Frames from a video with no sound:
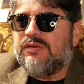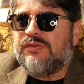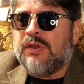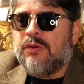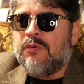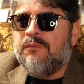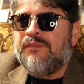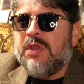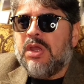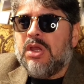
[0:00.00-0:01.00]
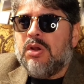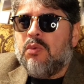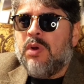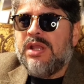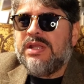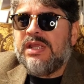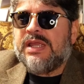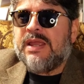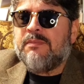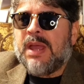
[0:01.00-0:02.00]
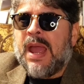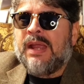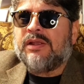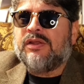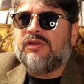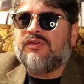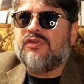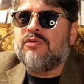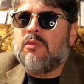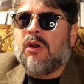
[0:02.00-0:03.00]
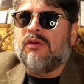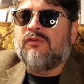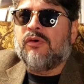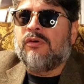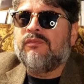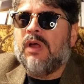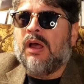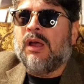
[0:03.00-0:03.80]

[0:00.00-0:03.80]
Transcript: So when he came back to Marvel